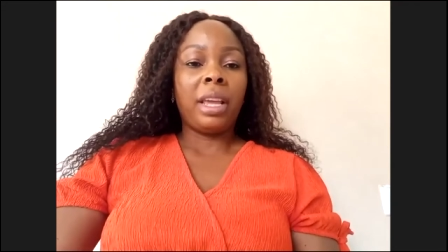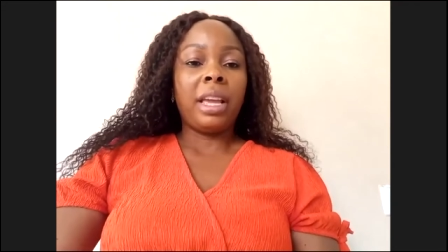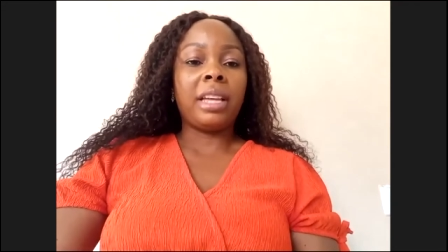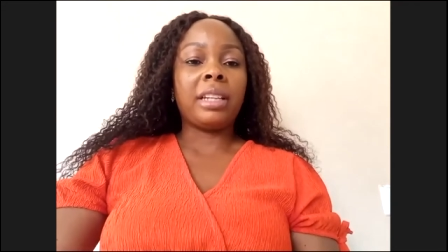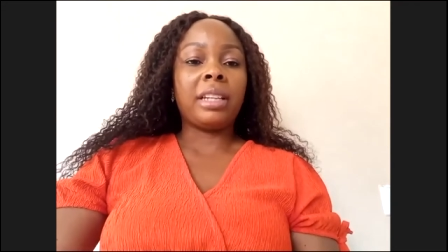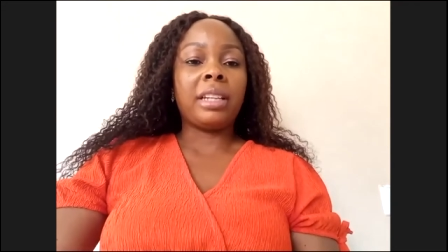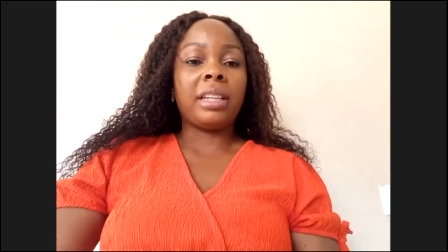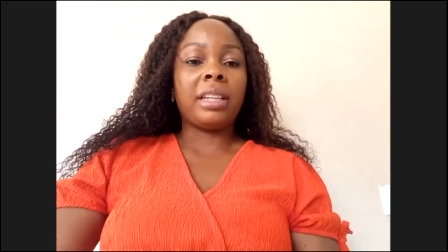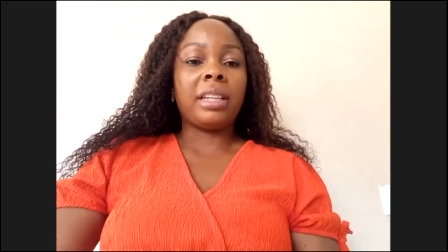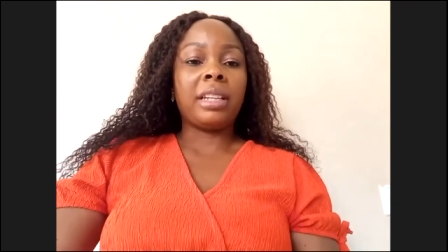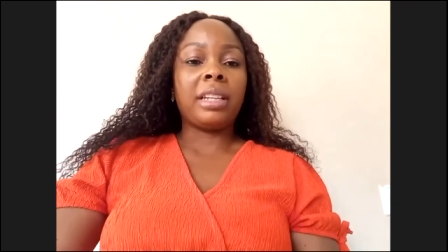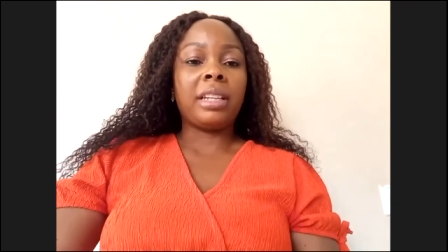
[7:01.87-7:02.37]

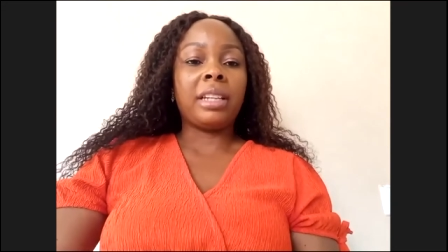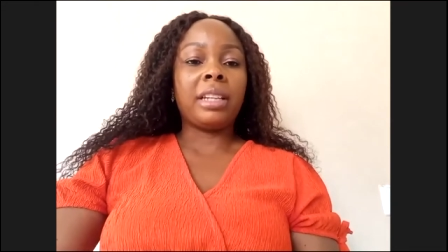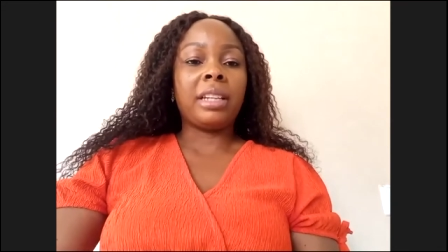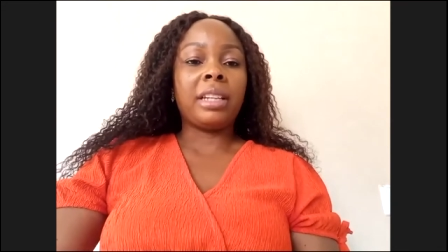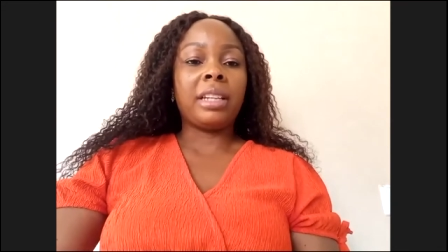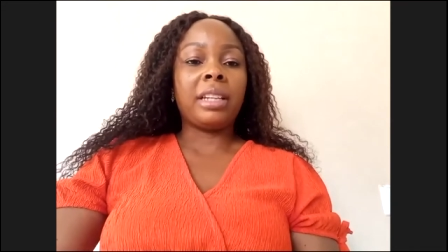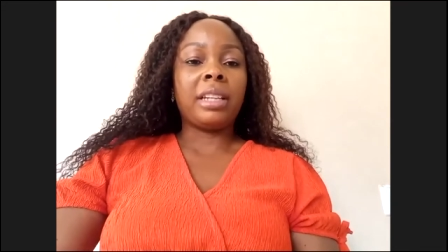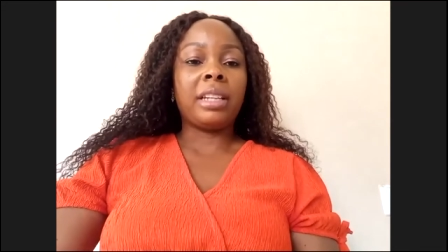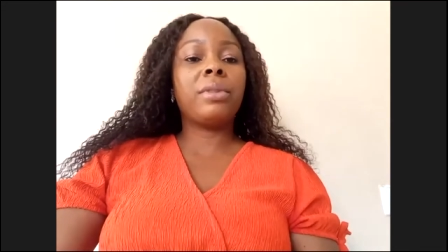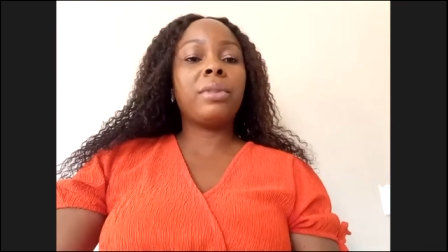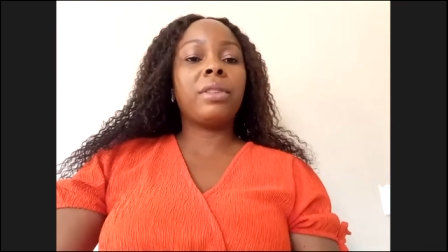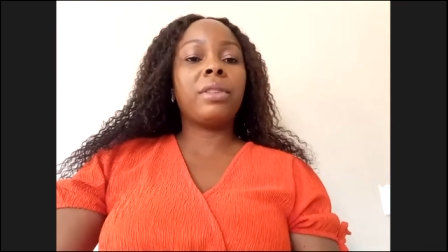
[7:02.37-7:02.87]
and
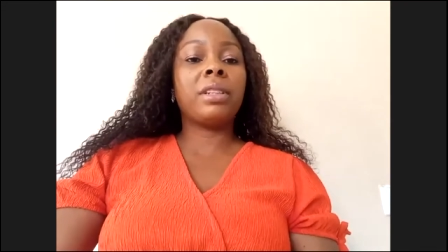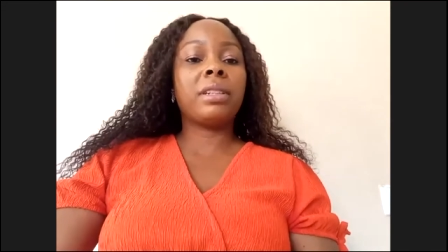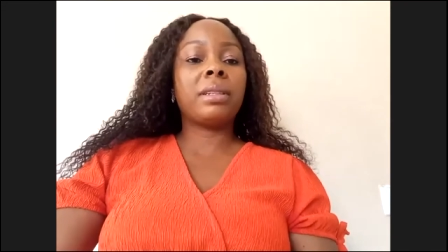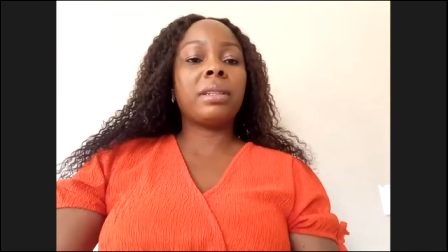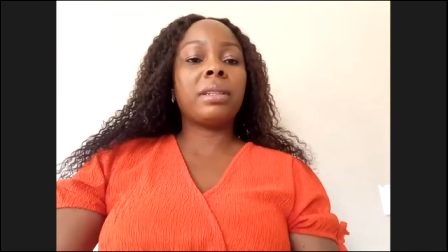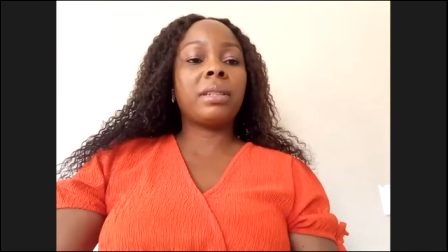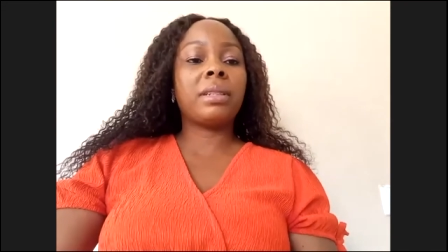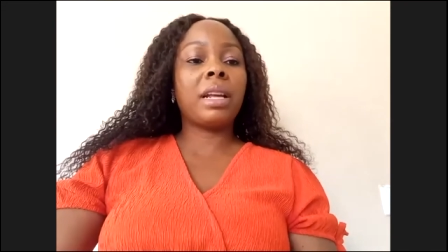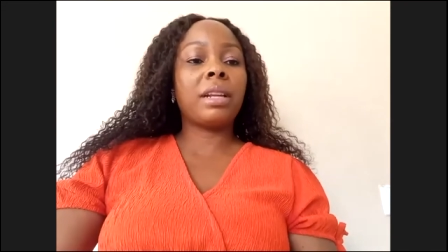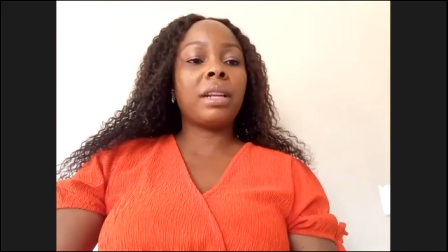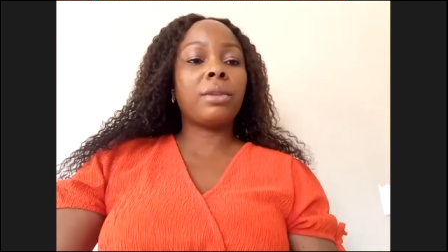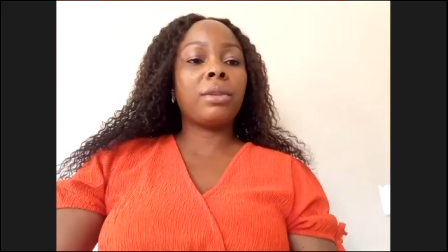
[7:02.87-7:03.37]
Caleb the
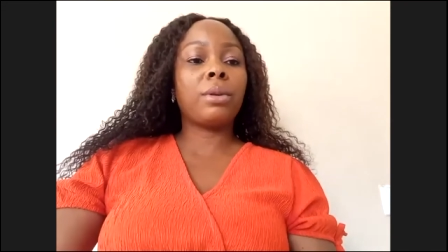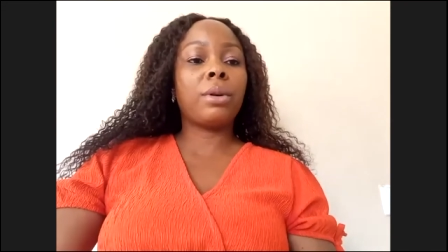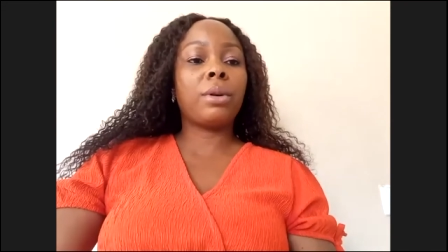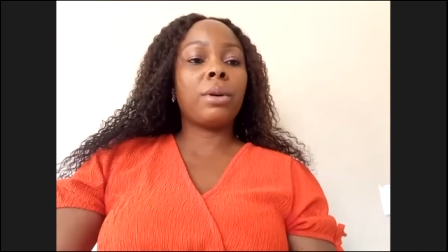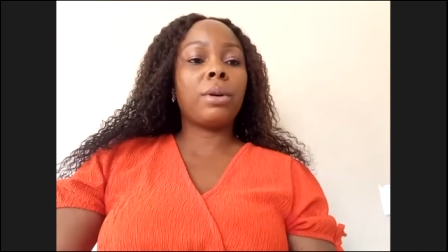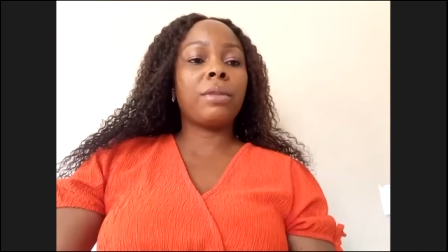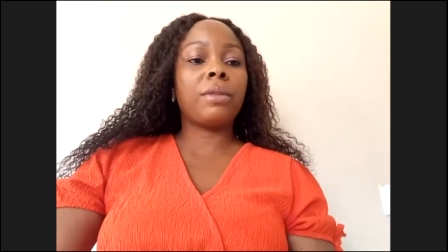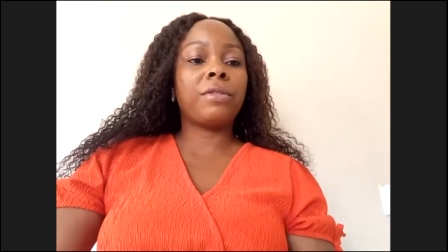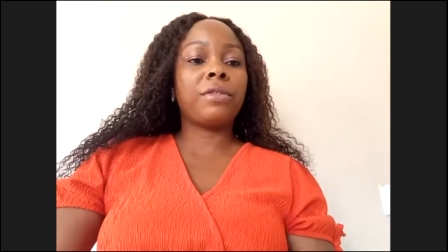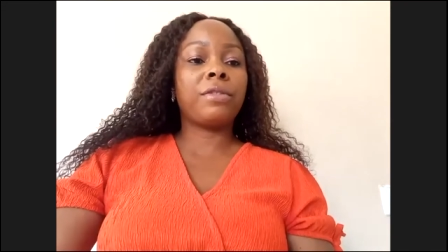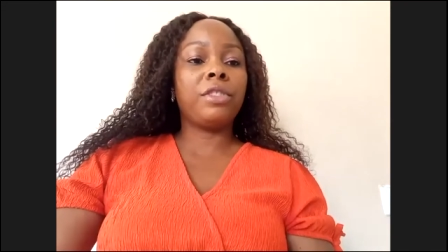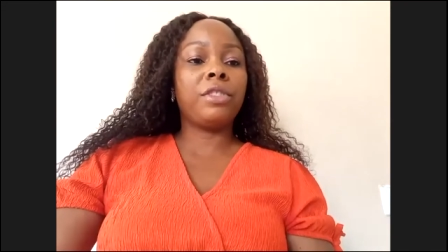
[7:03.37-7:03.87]
son
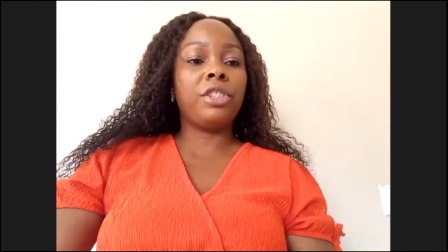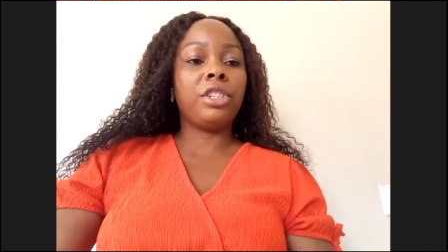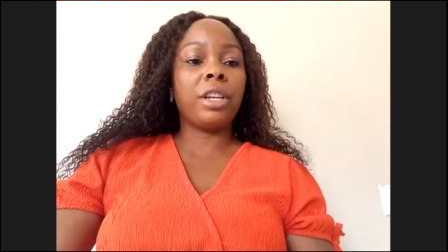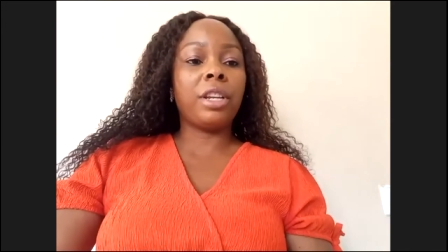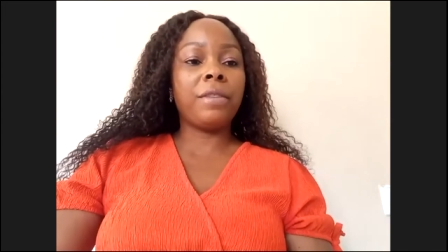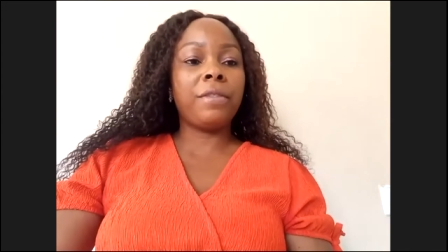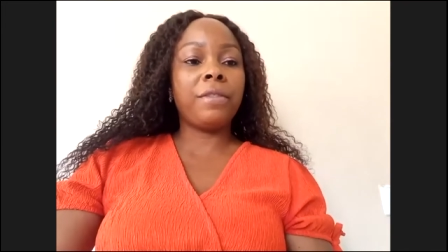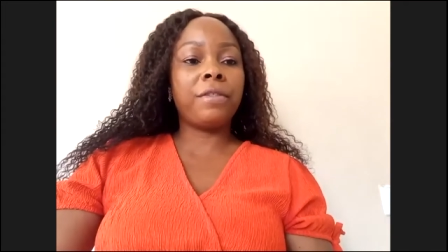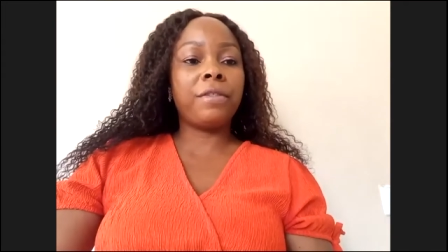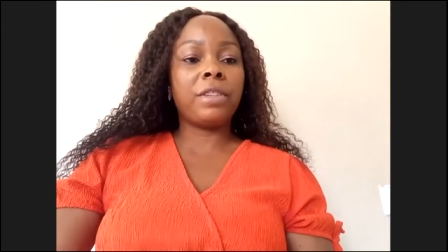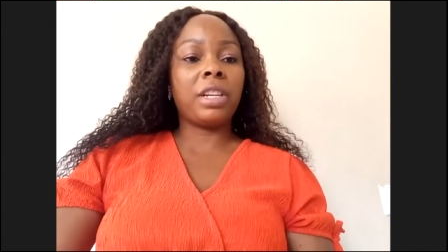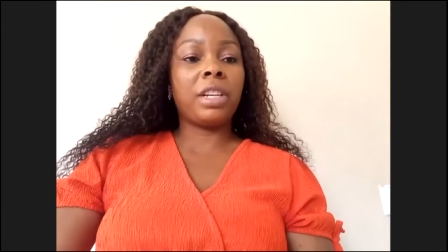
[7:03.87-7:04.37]
of
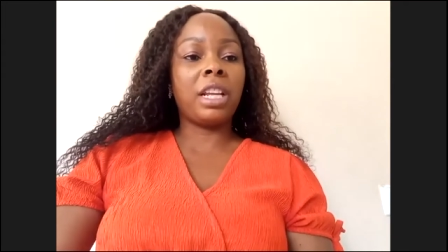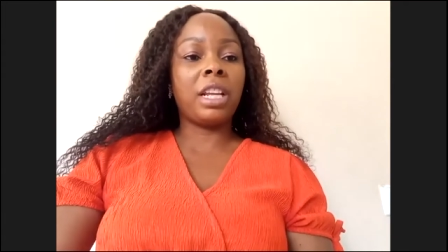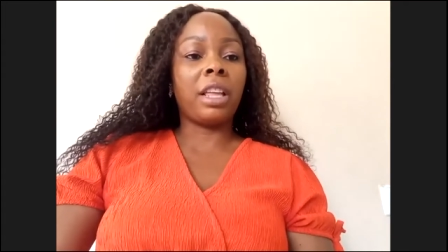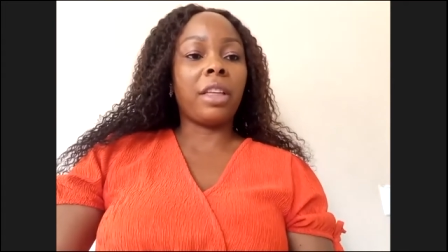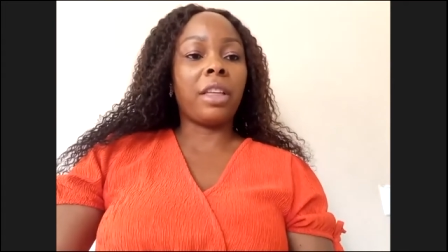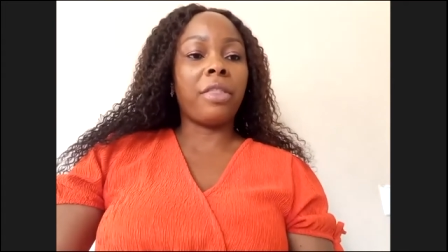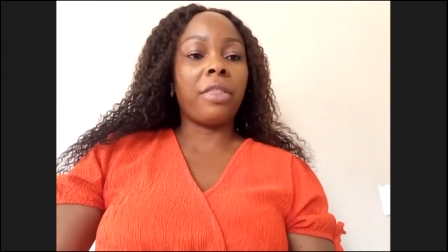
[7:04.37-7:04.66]
Jephunneh